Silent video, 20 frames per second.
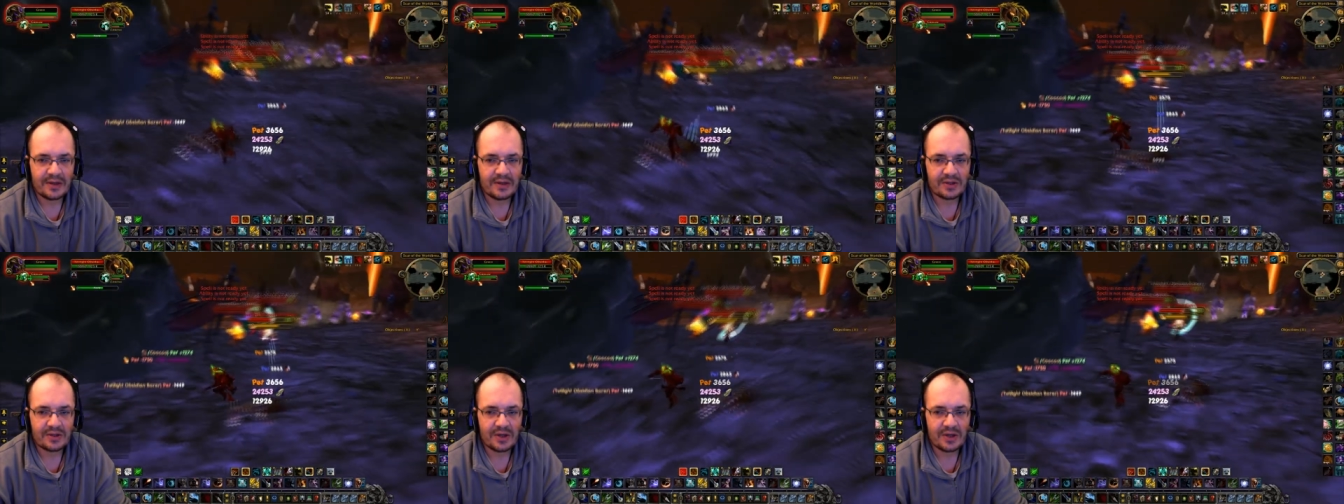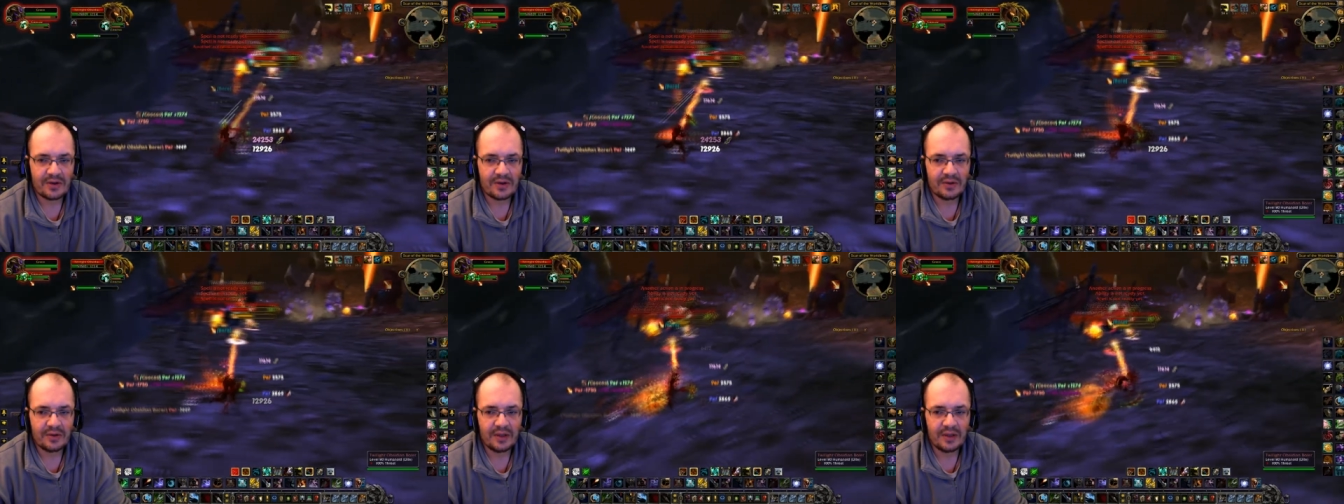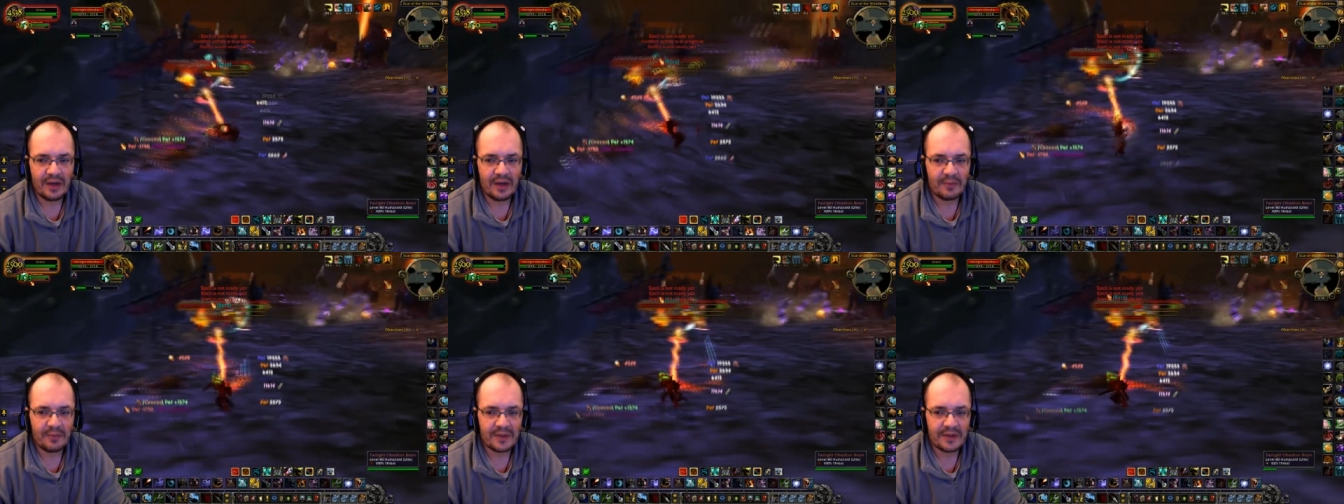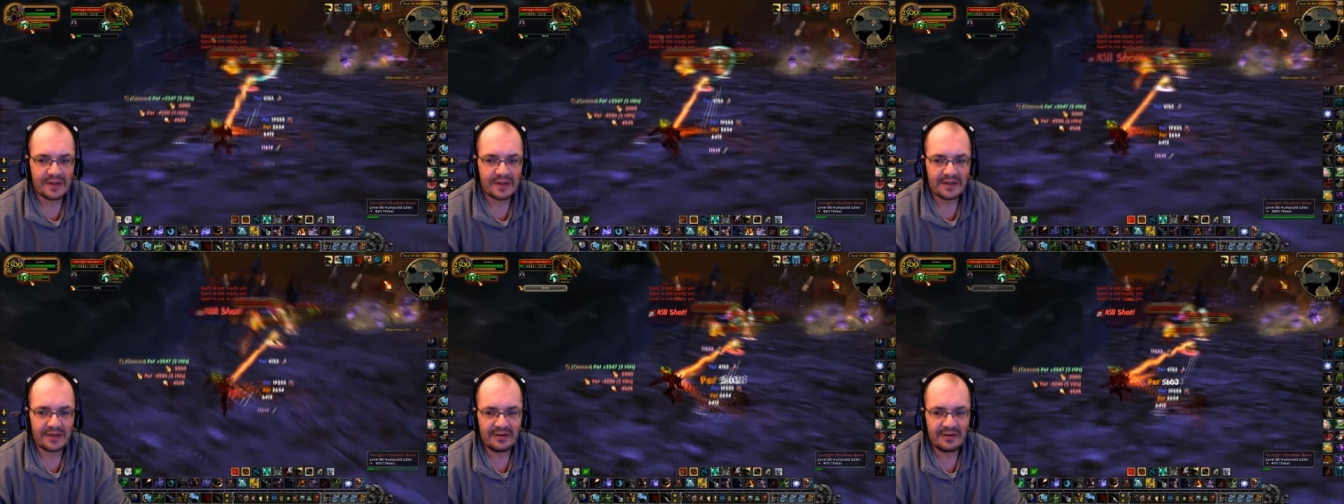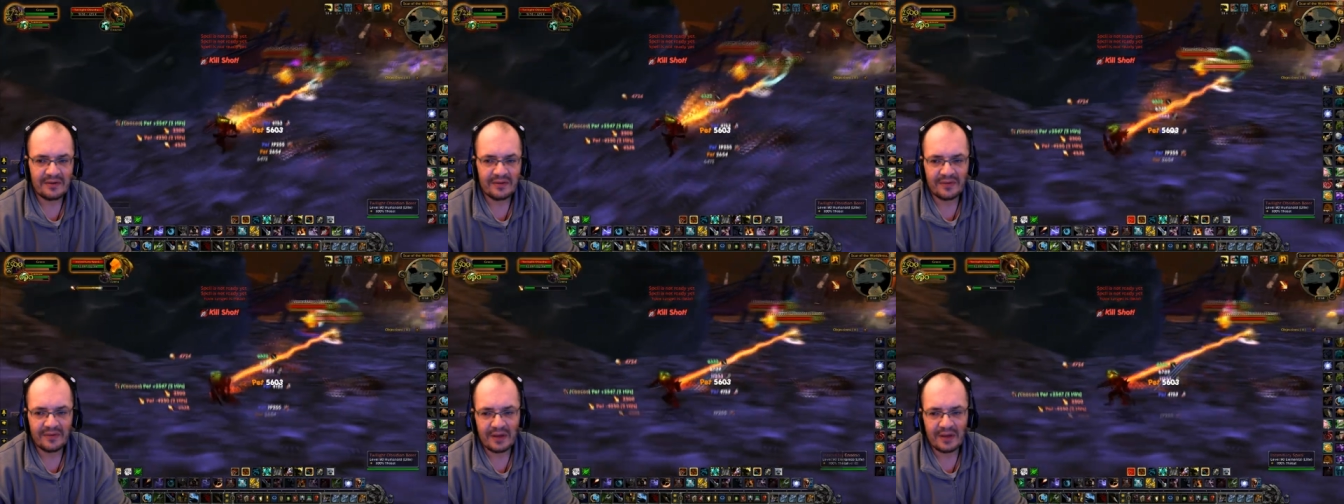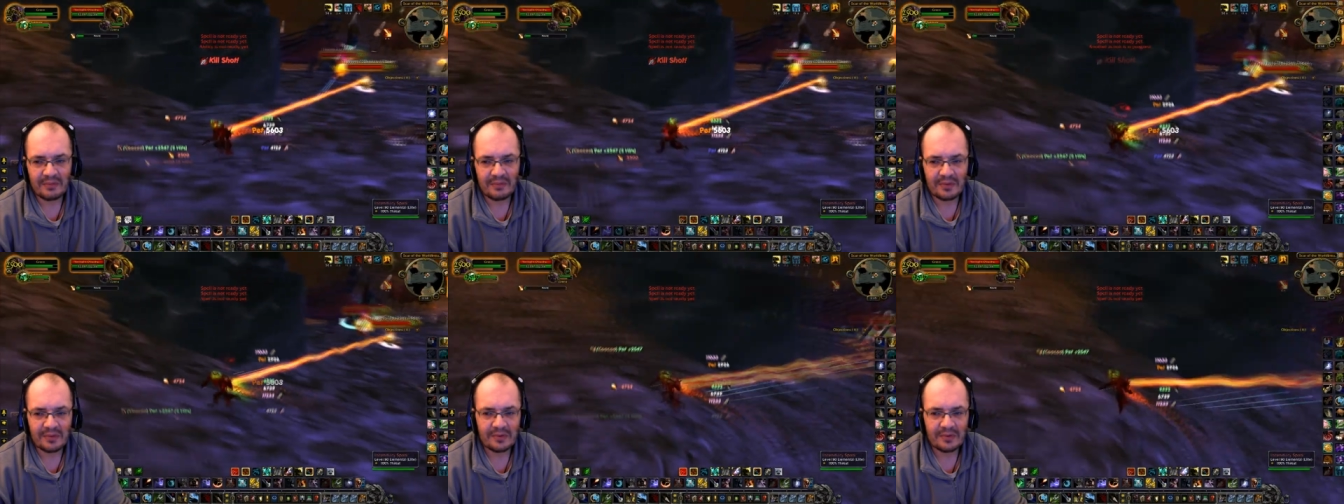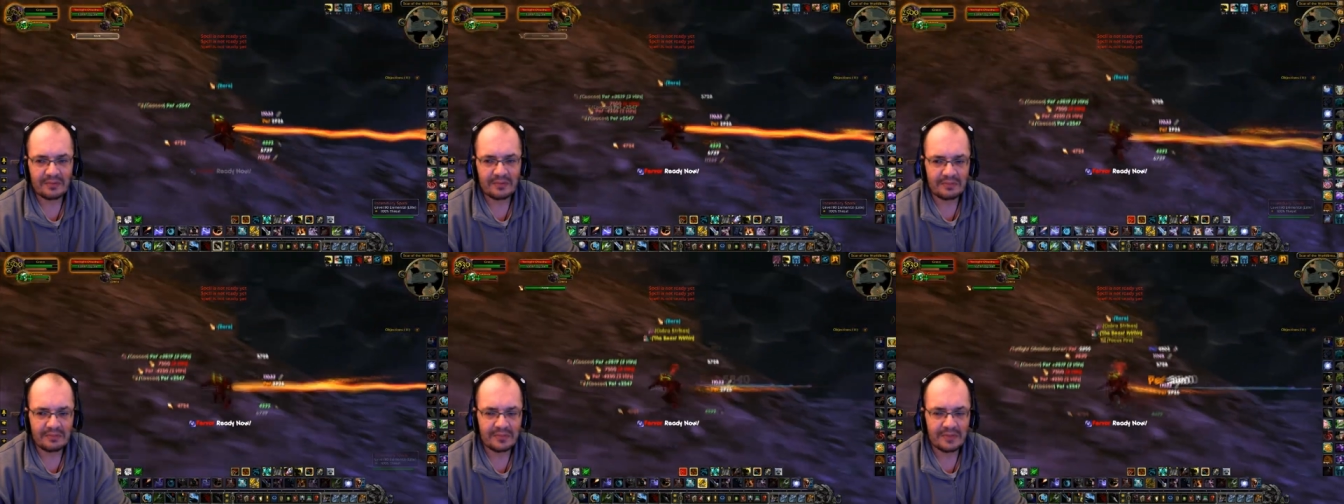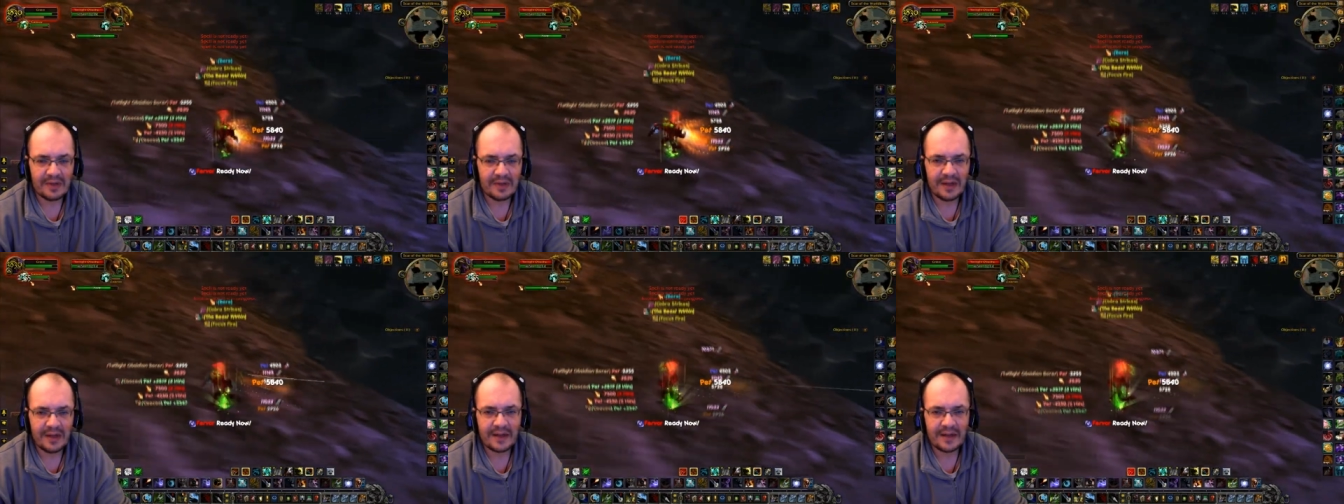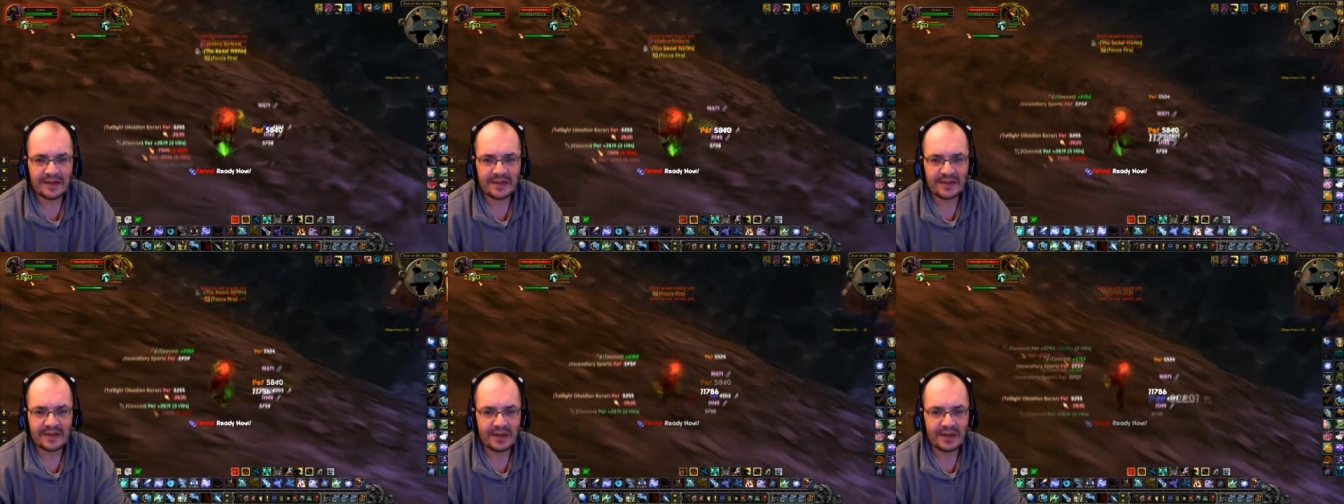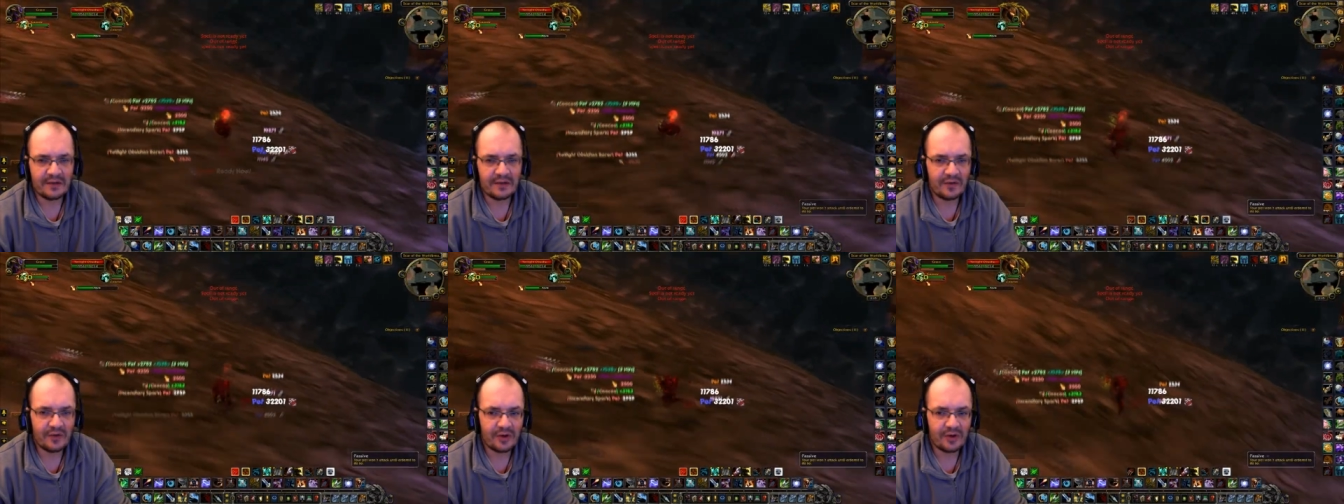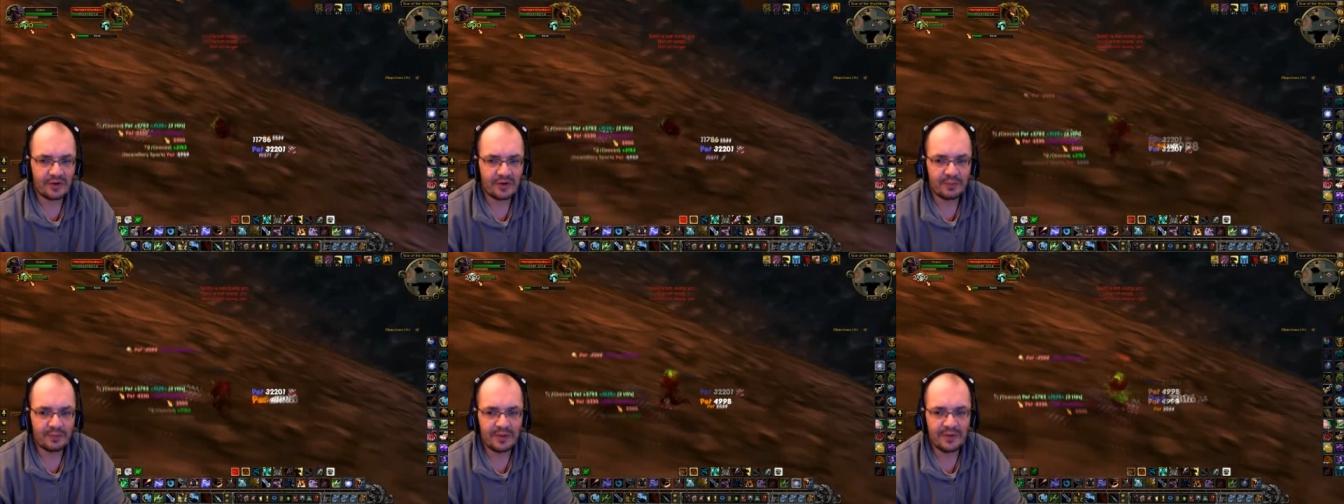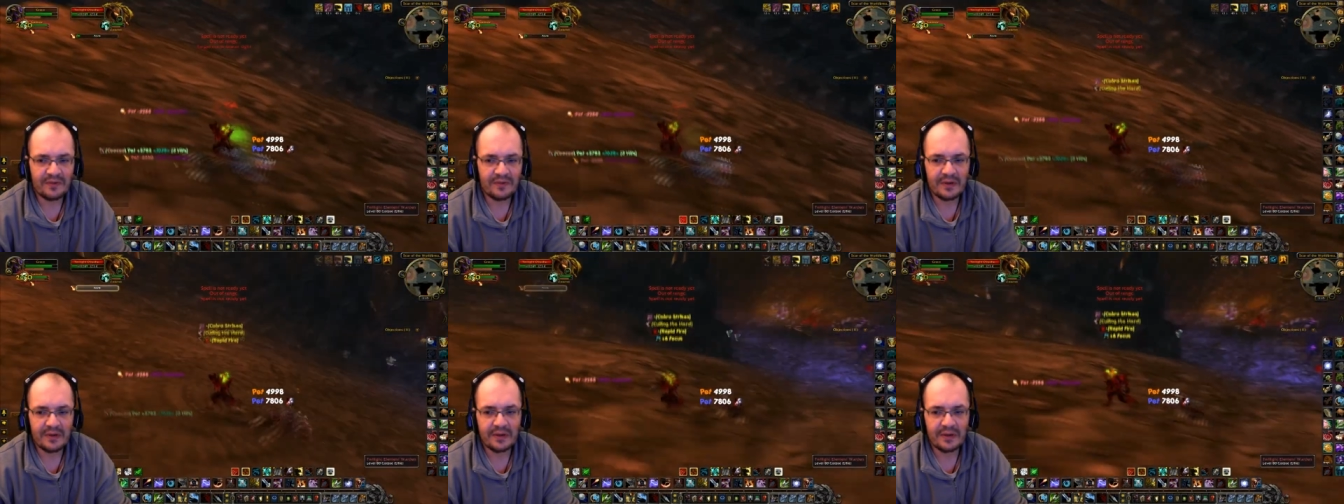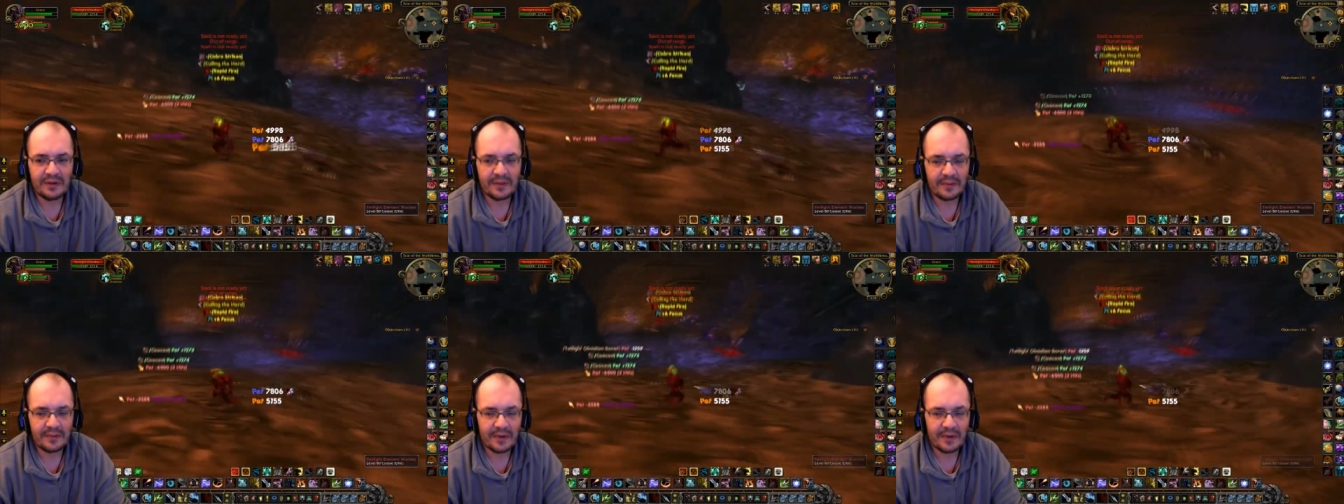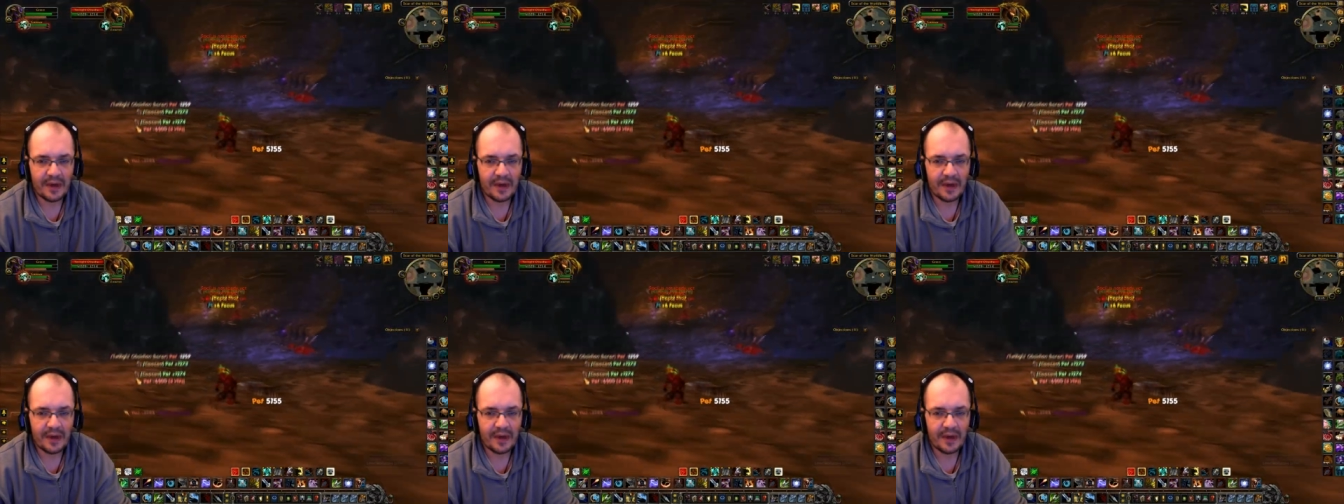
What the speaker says: So yeah, when there's 3 of them, and as I said, if you got your PvE